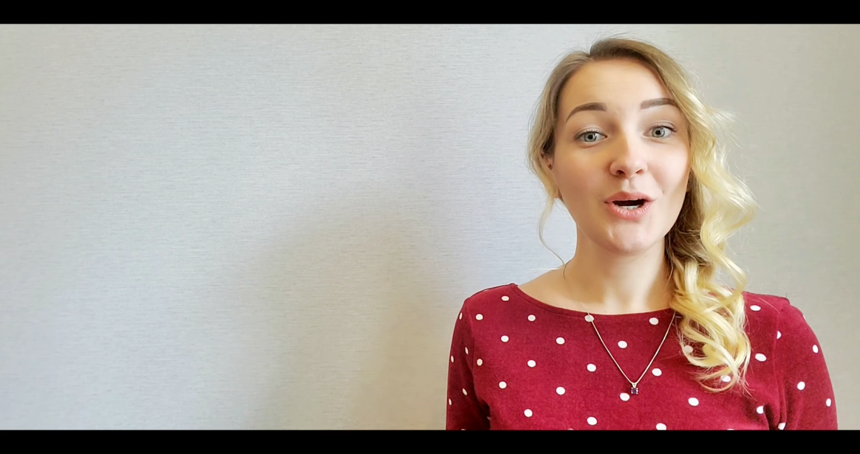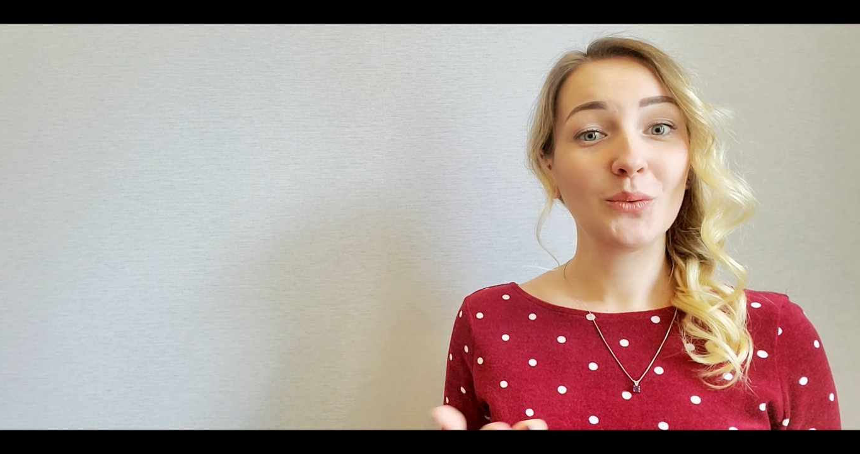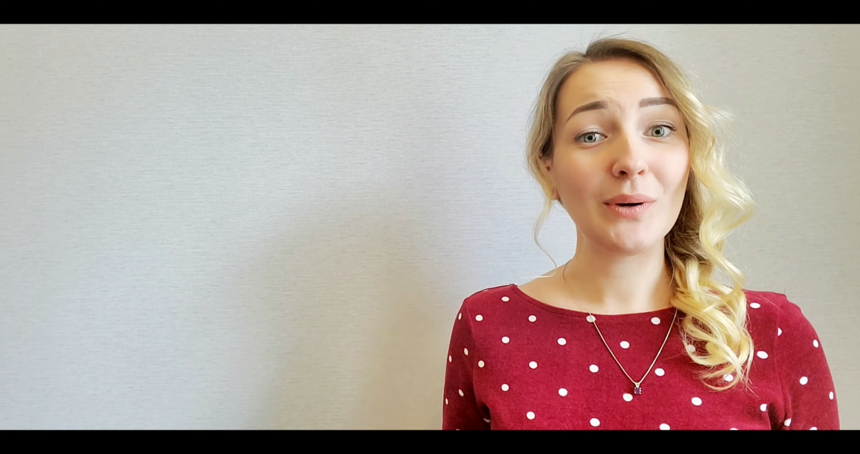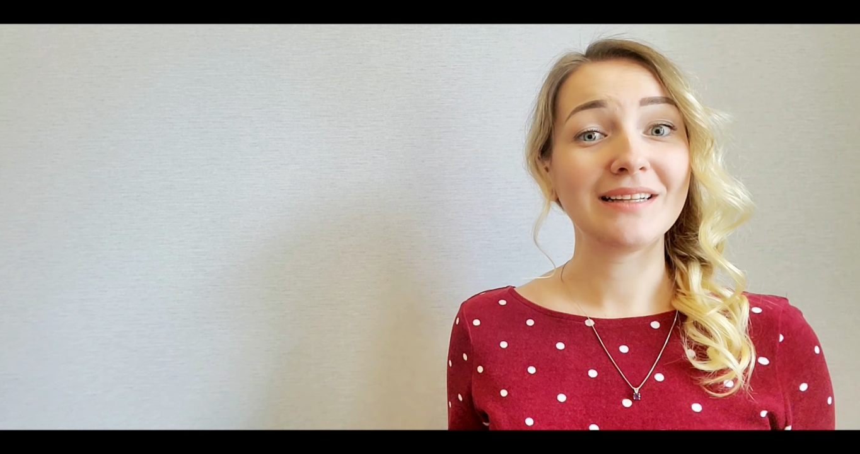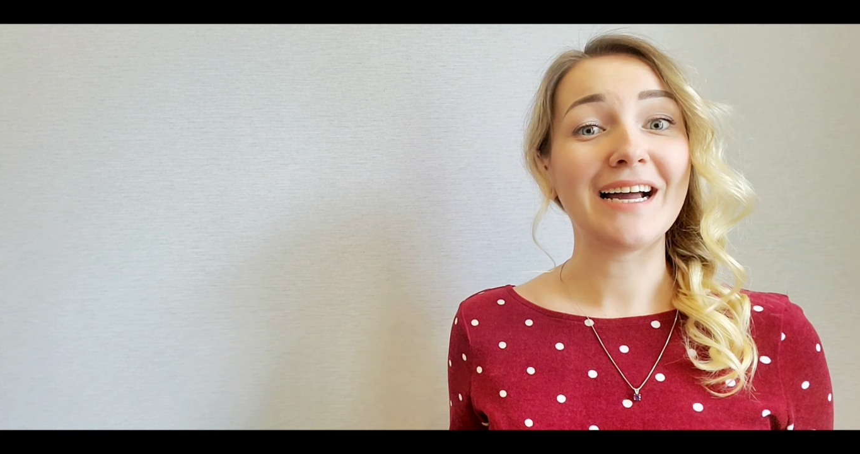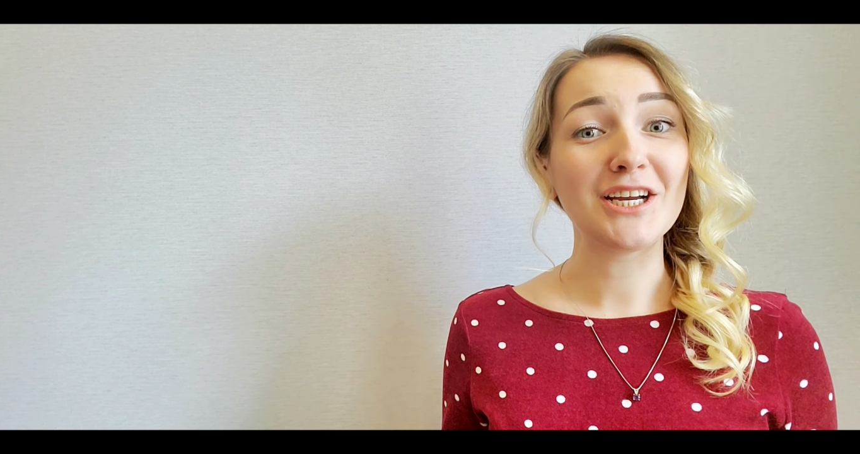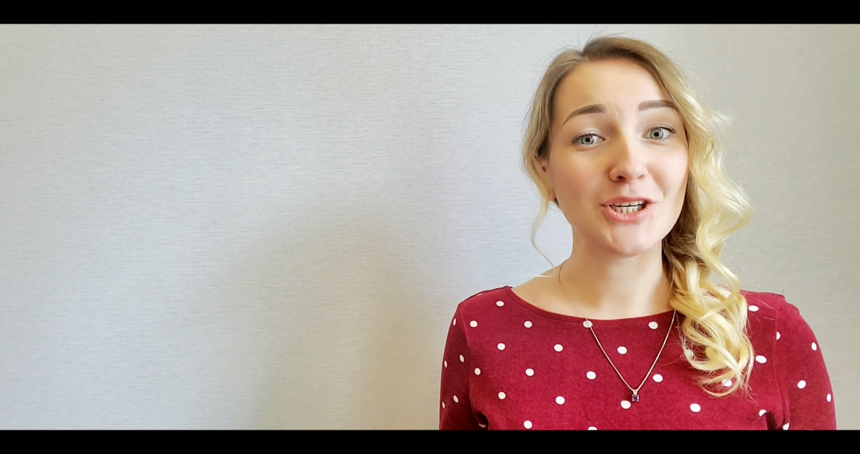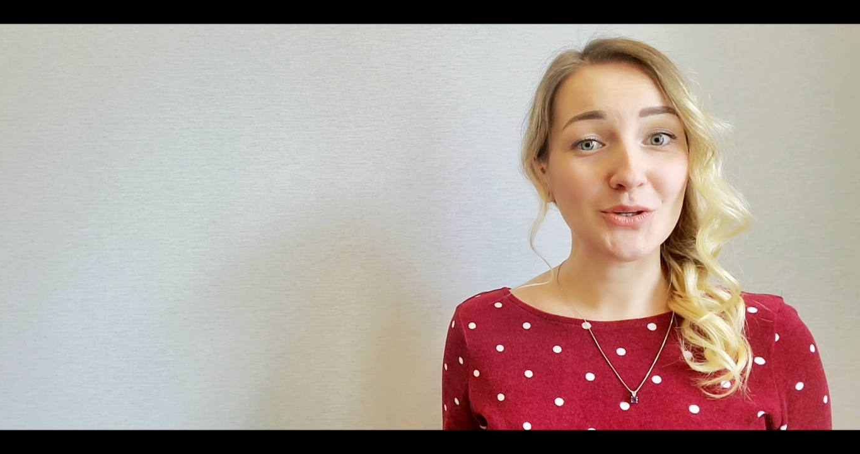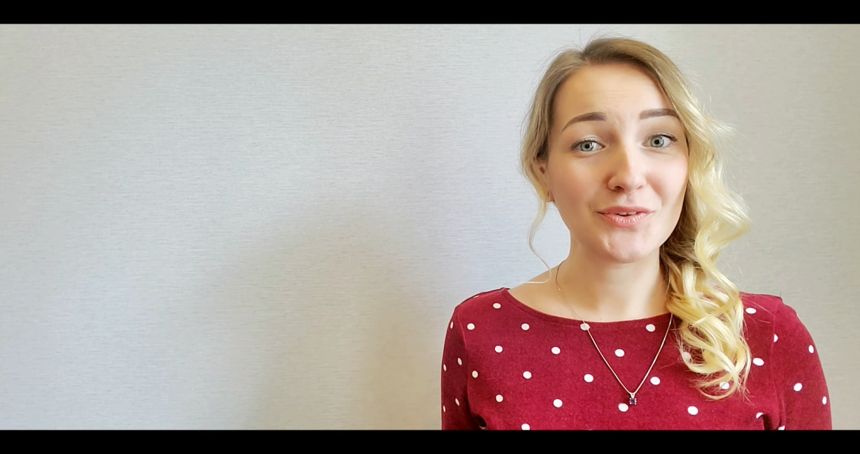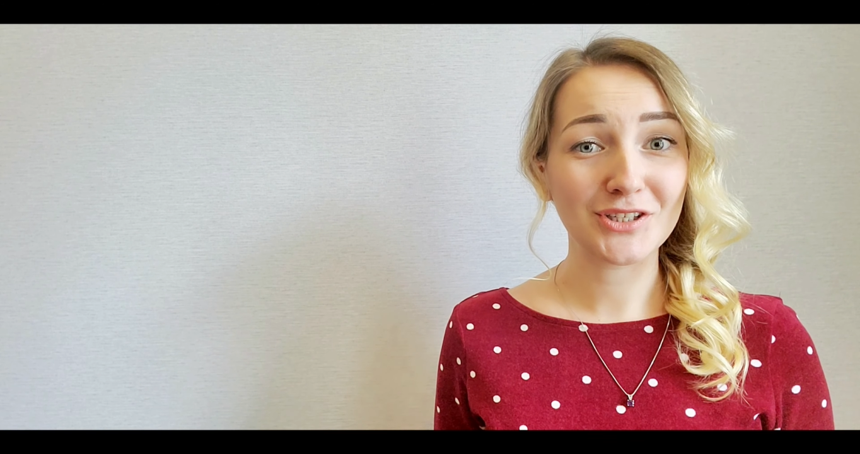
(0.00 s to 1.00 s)
Well, I
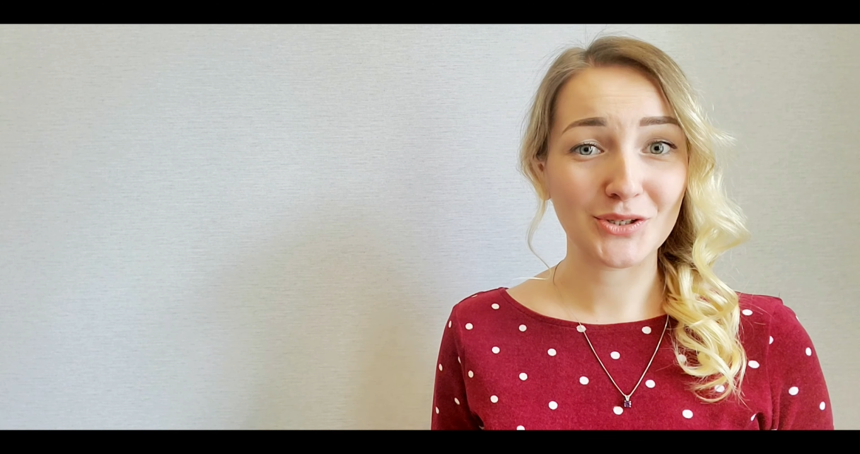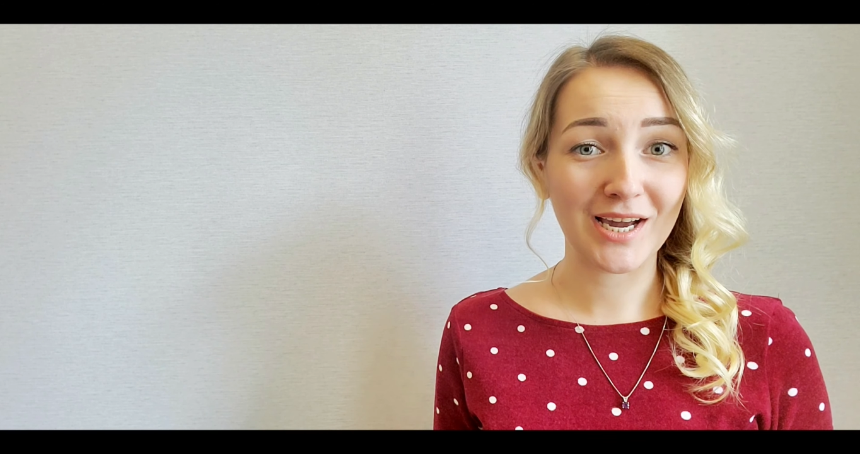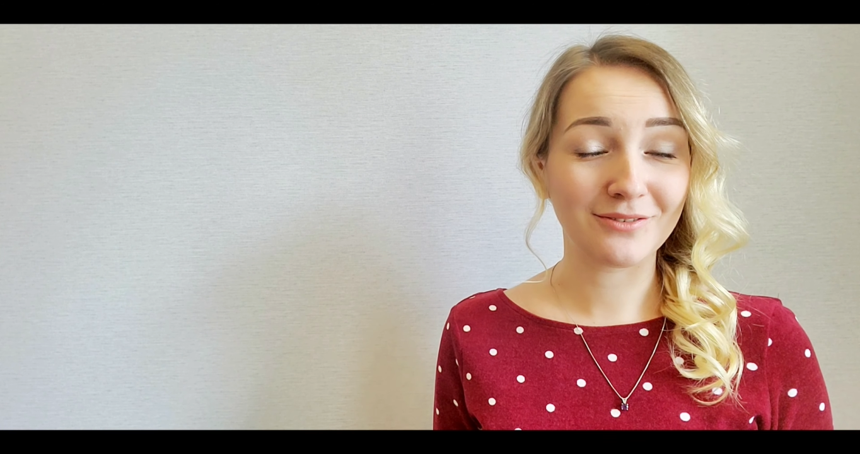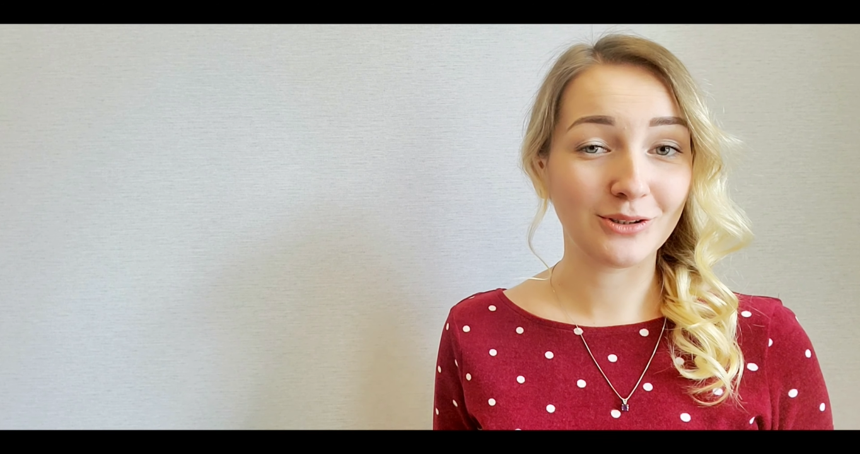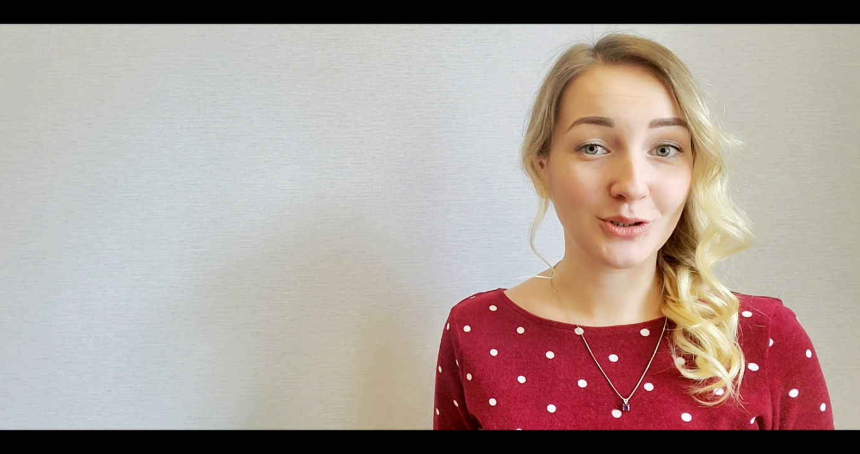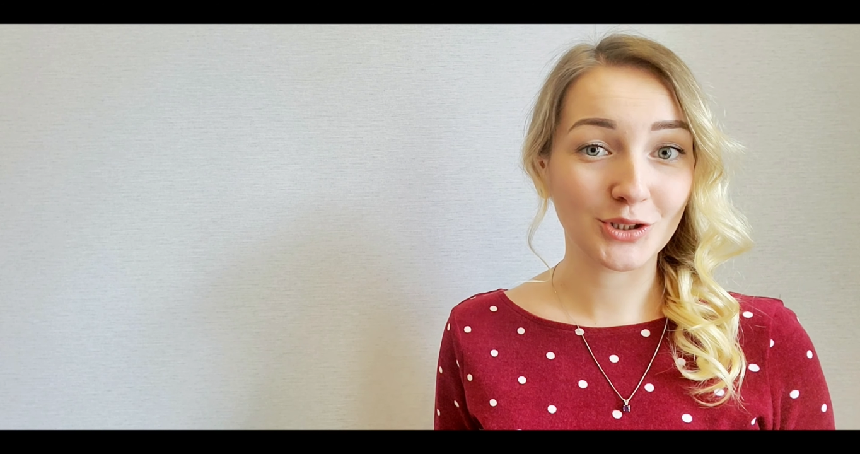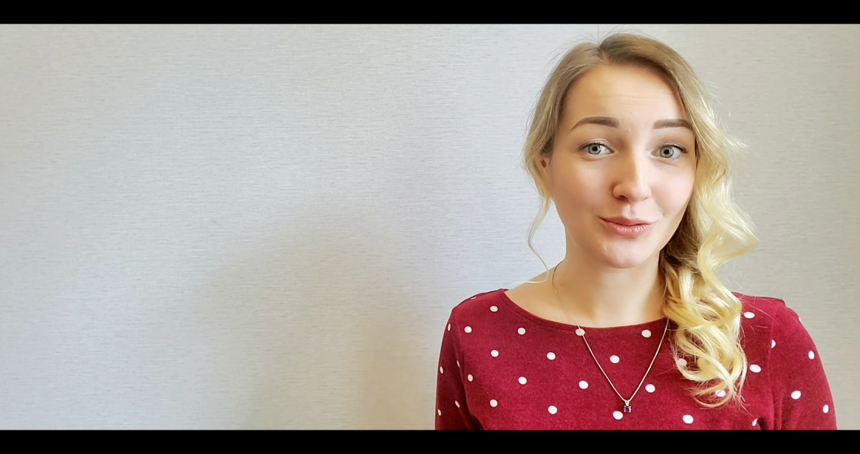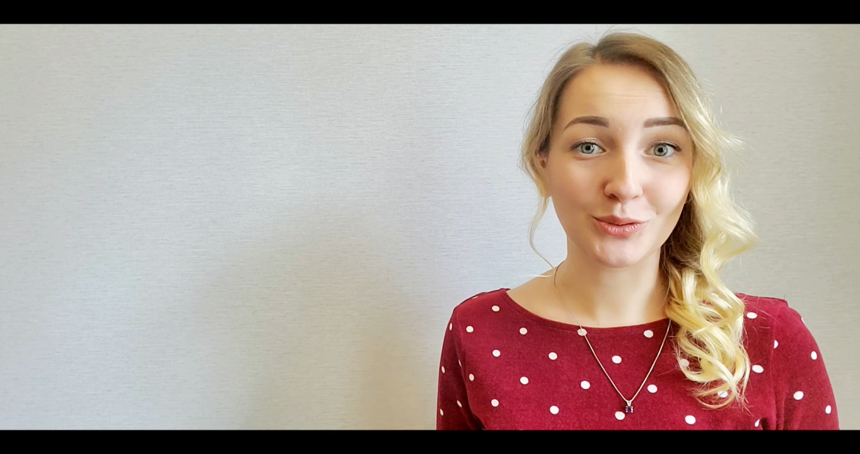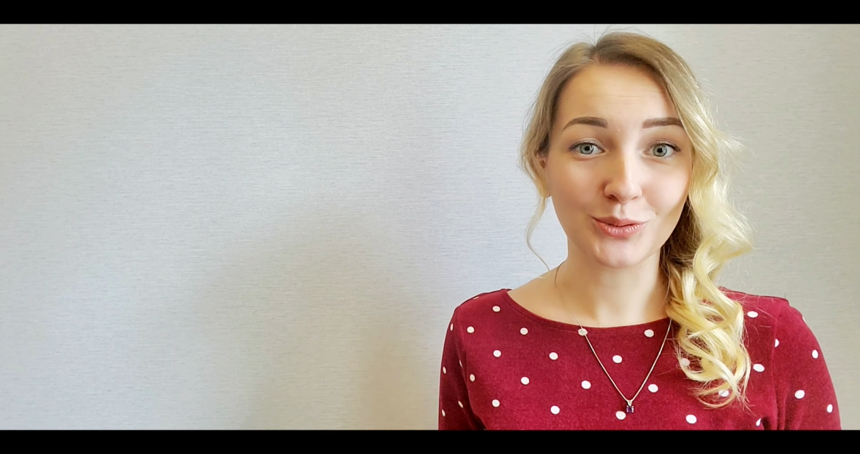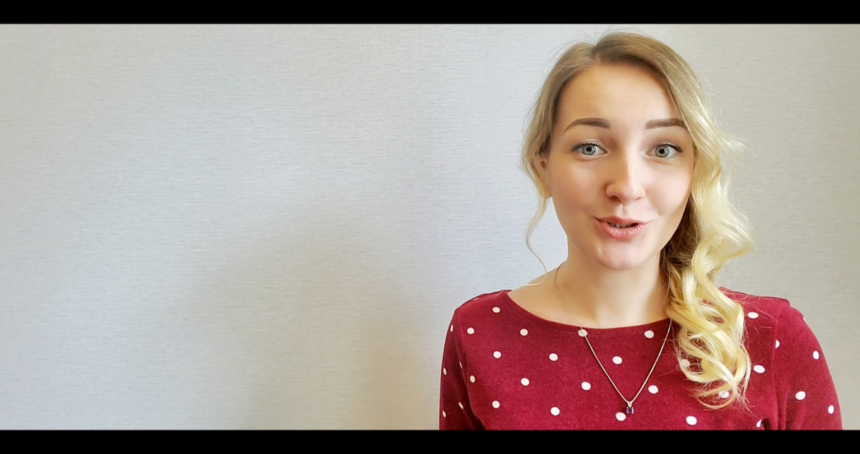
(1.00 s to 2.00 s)
know that you have a lot
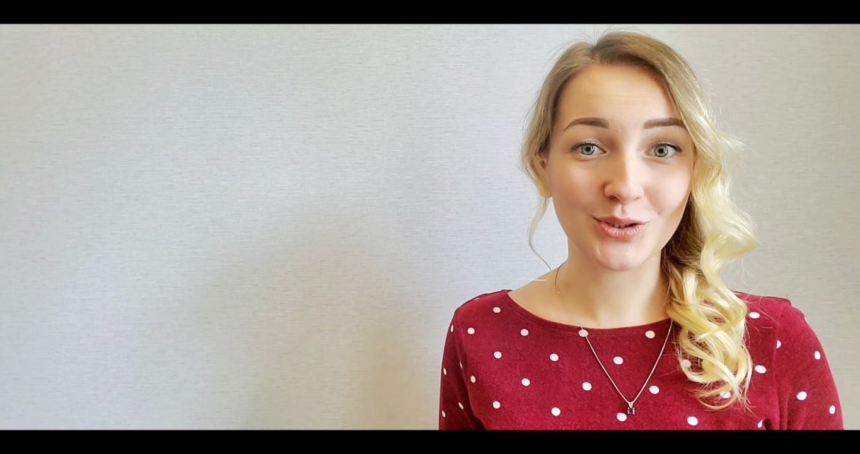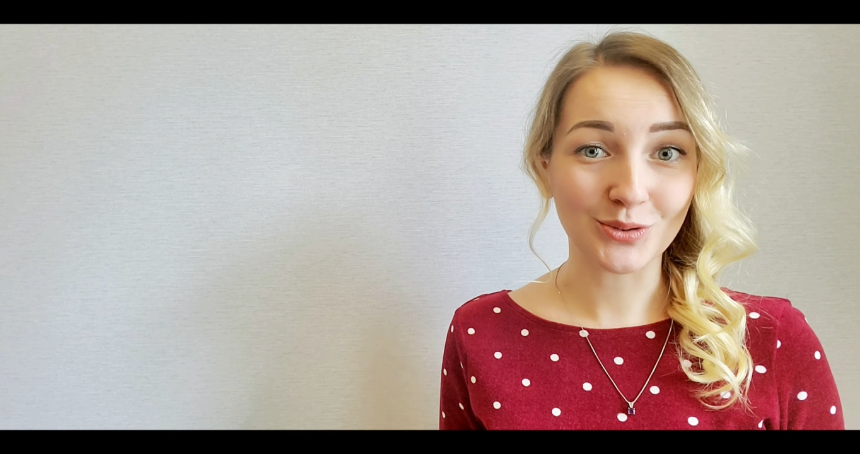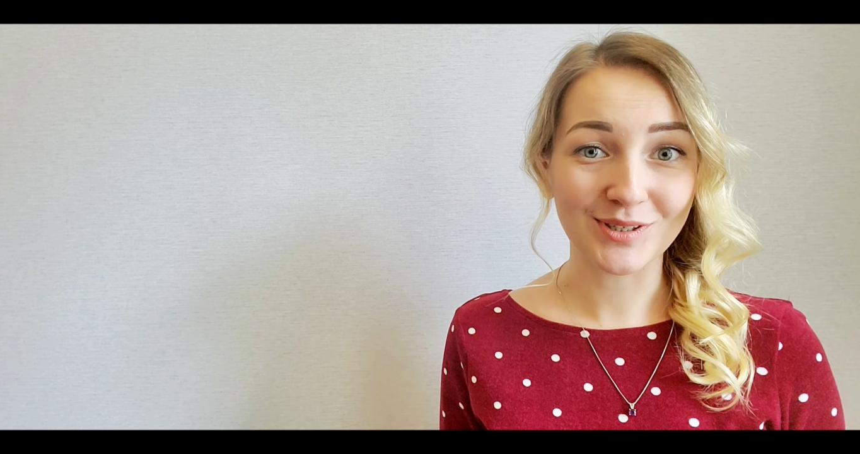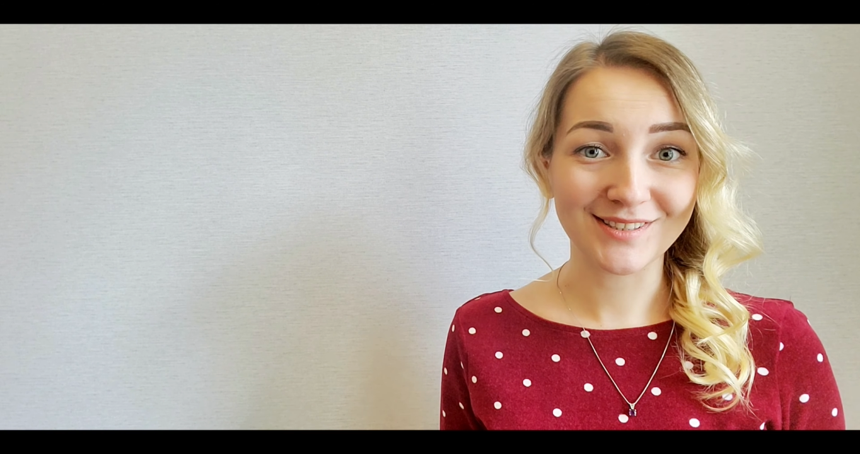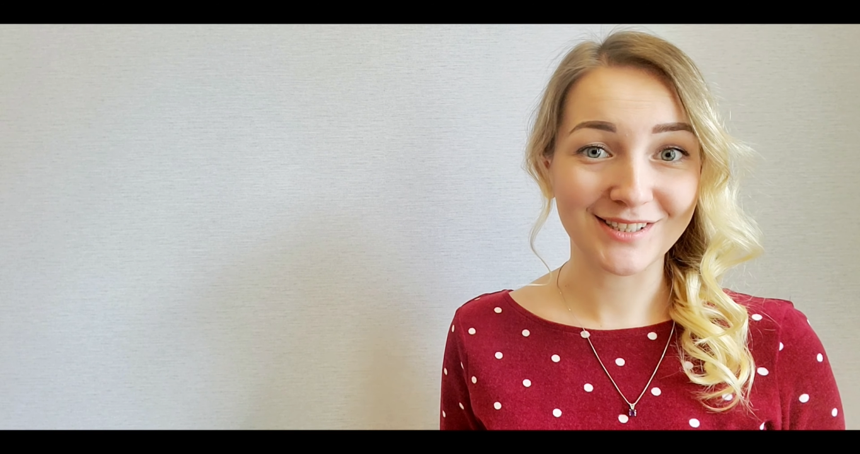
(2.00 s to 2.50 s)
of cool stories